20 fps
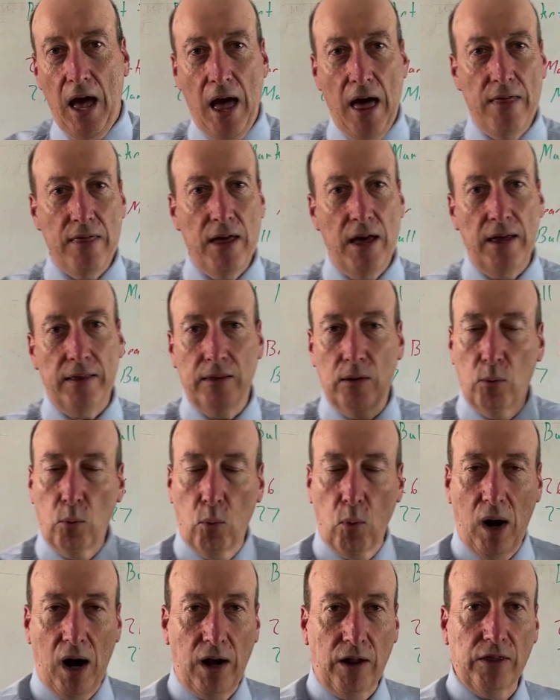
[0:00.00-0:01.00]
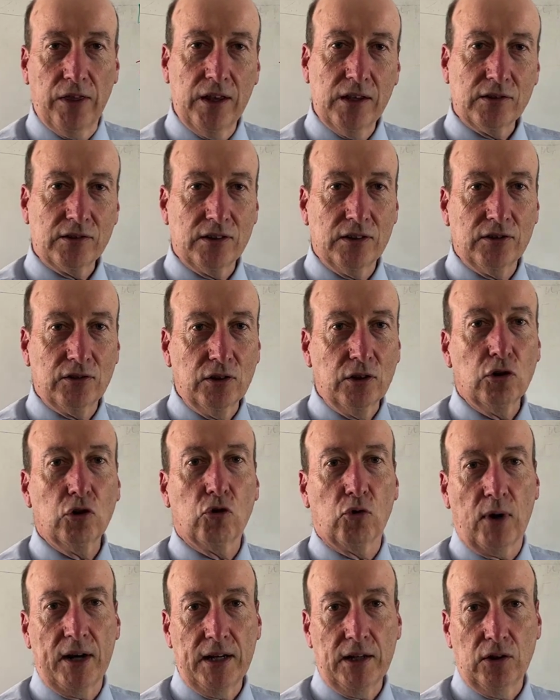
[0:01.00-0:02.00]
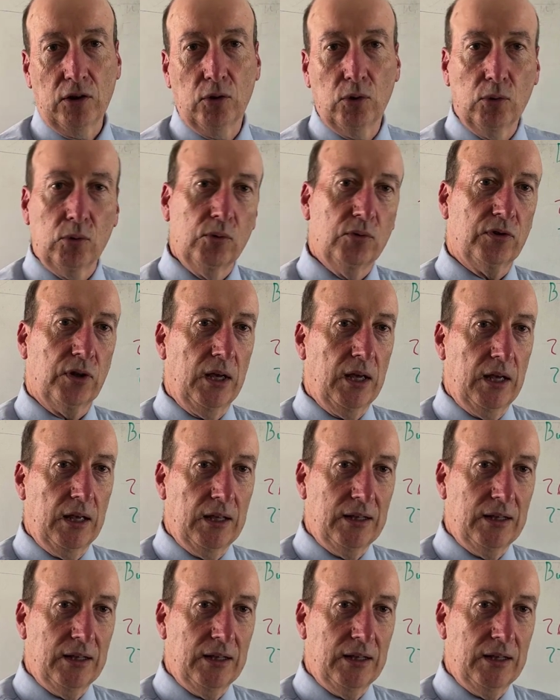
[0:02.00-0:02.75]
And then while this isn't great news,